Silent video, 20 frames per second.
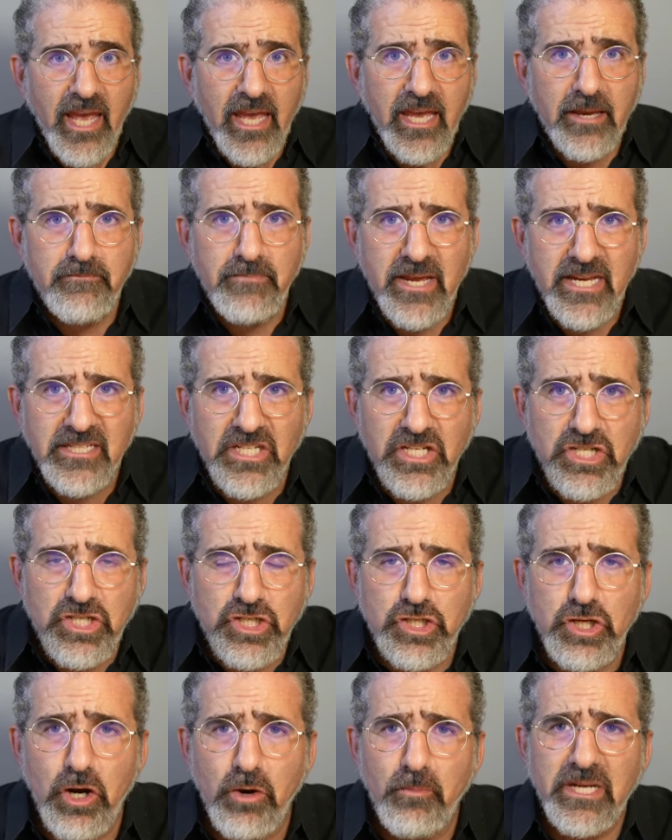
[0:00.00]
It makes it
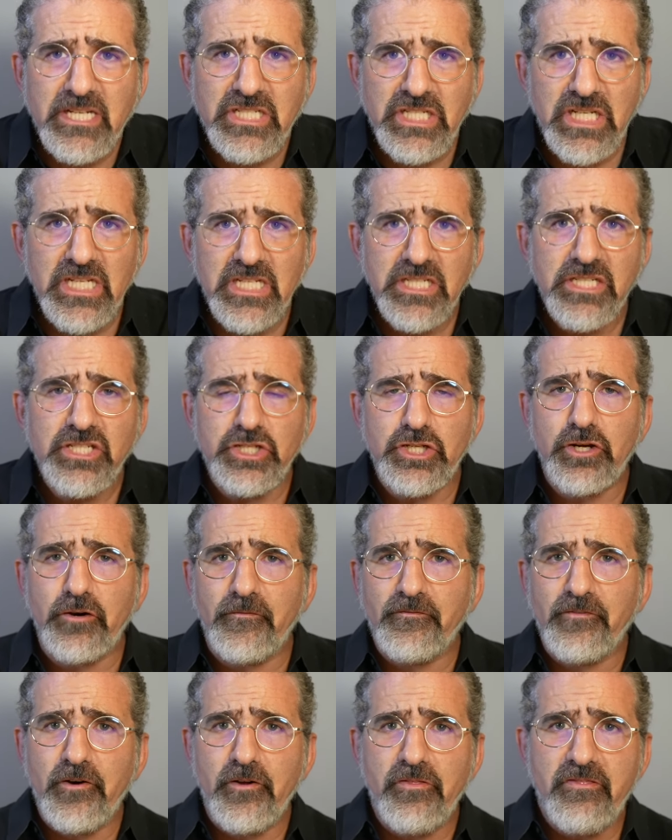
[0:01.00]
so much easier
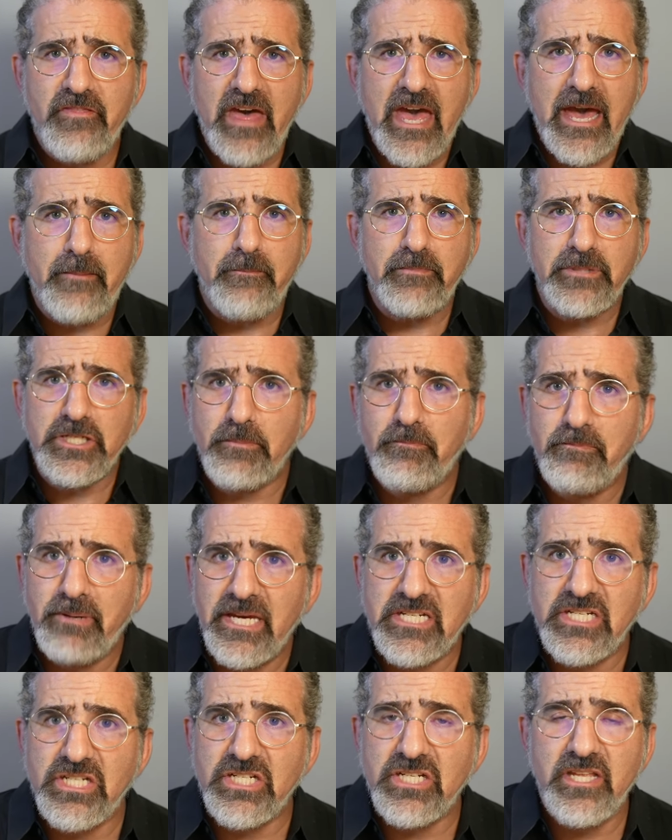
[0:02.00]
for them to
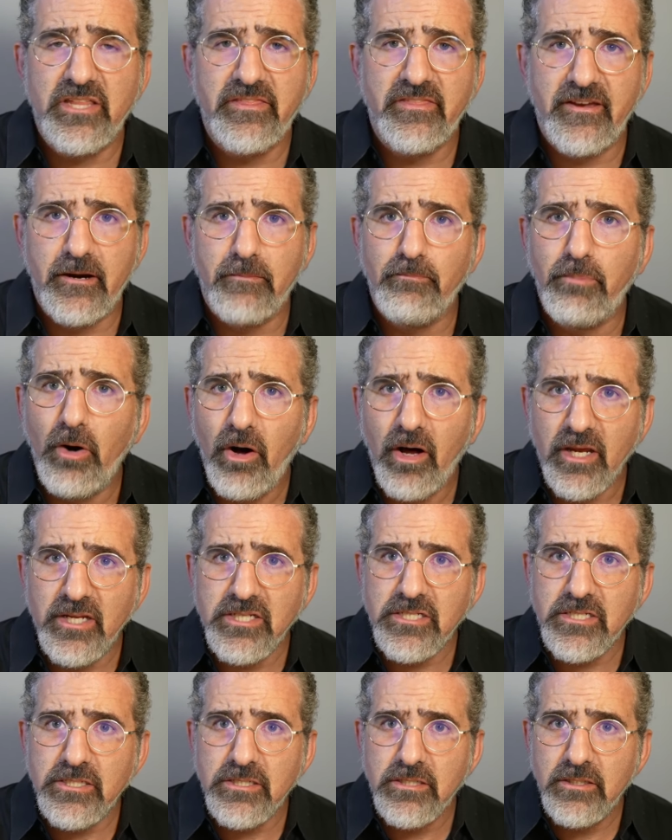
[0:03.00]
pitch it to their
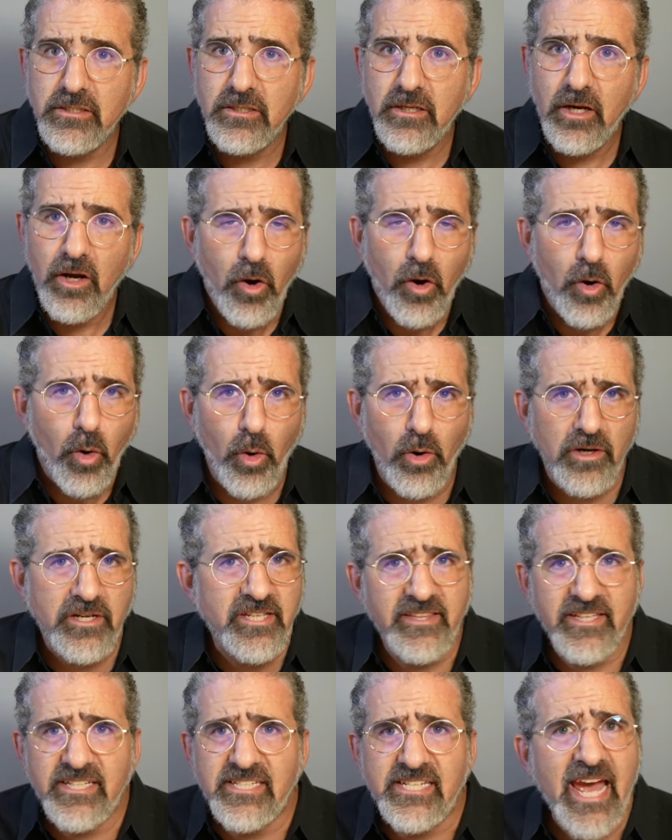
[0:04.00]
boss or to
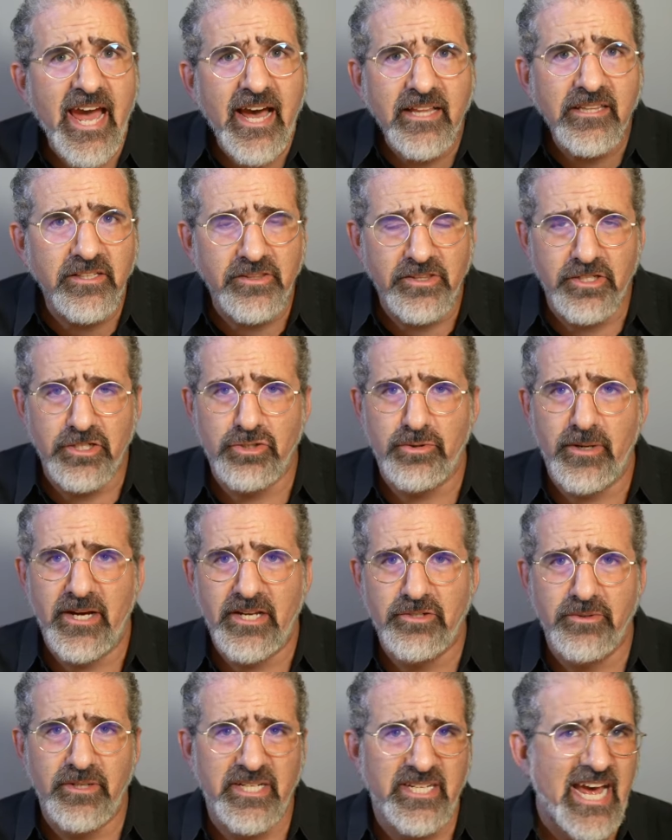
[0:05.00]
the talent they're trying
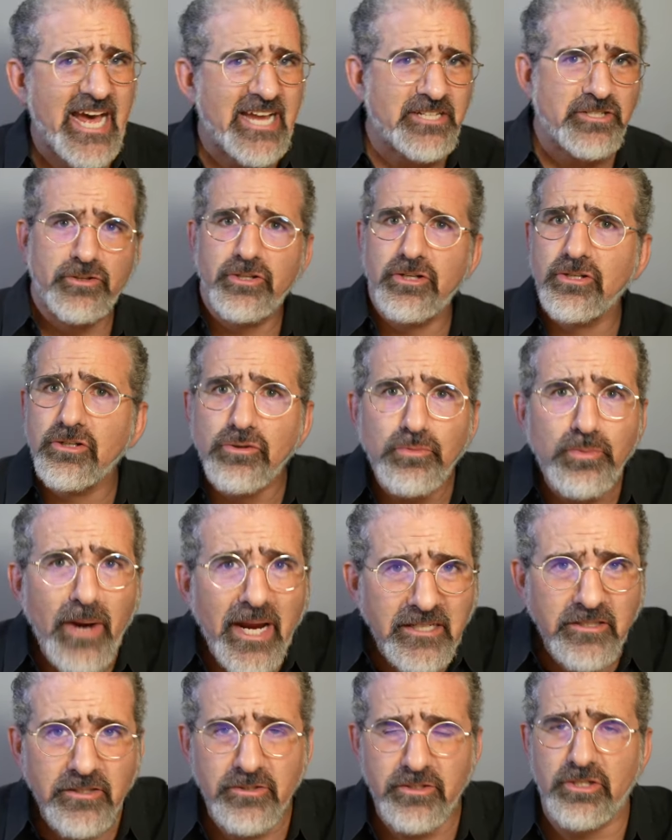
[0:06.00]
to attach or the
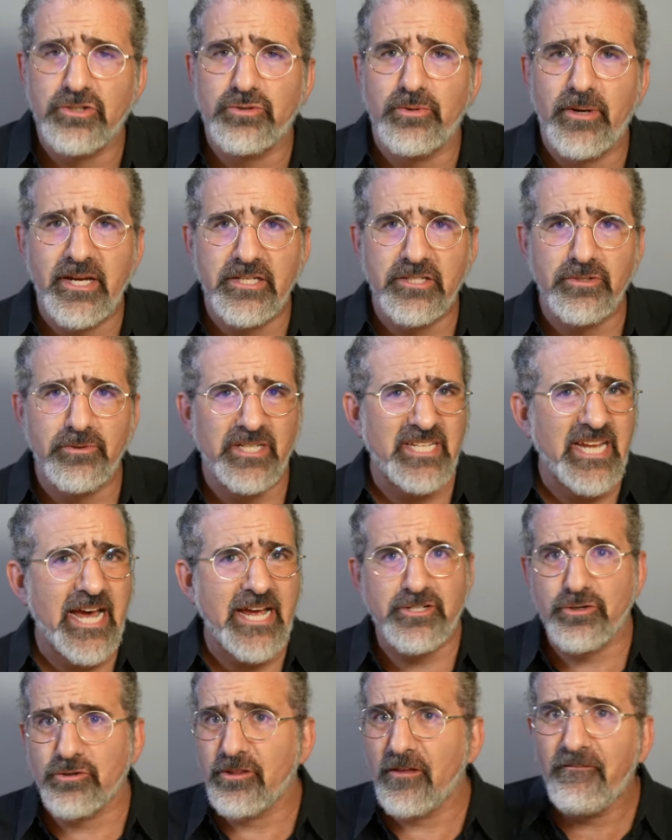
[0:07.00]
director they're trying to
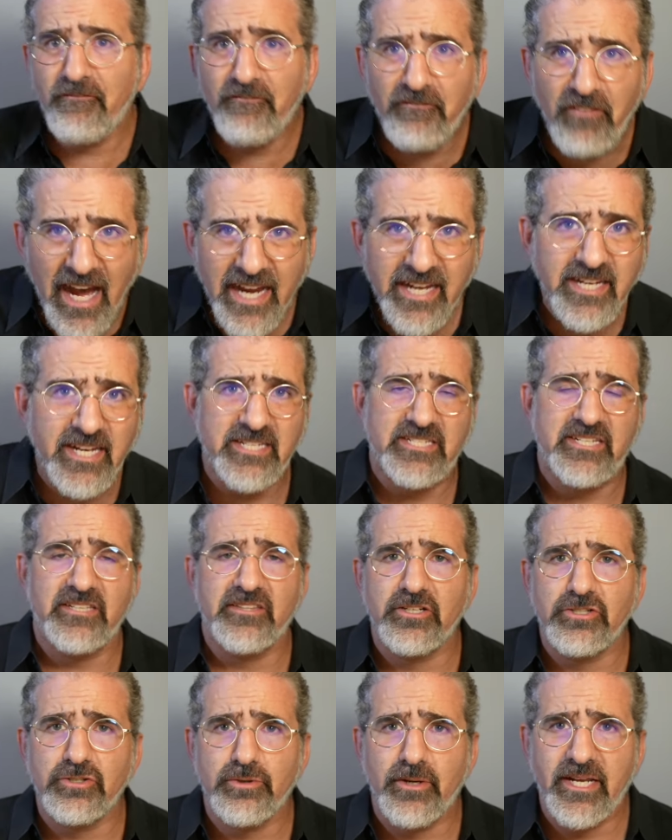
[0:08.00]
attach or the financing
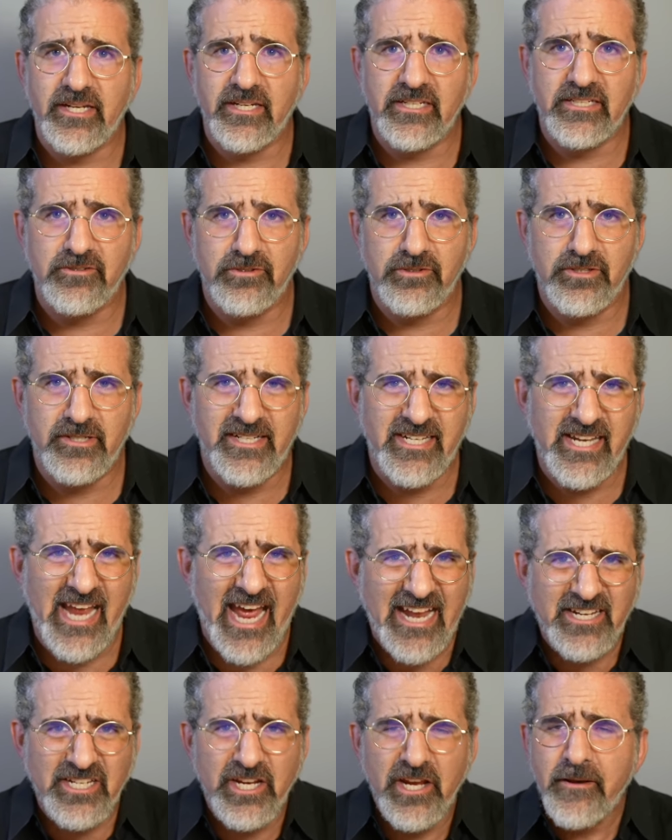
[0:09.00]
they're trying to
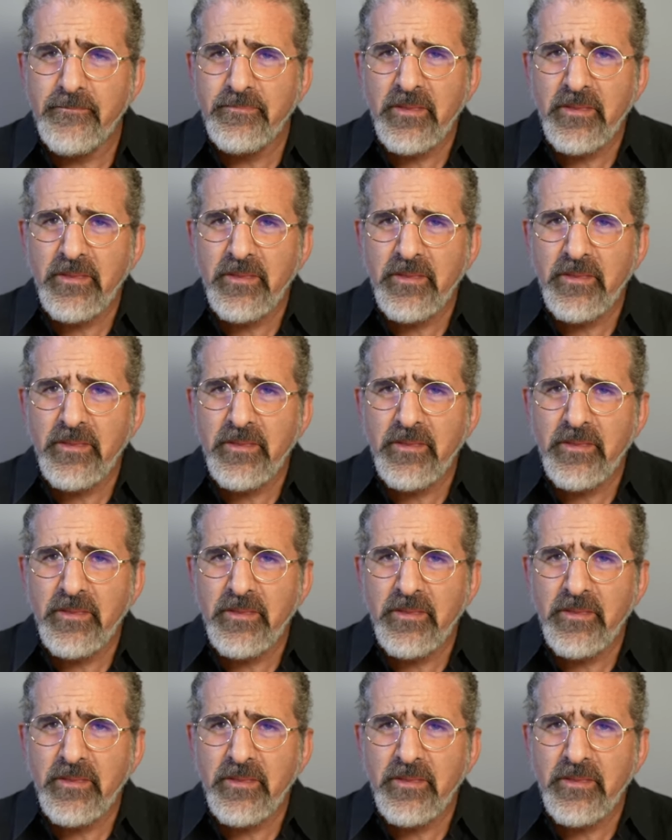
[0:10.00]
attach.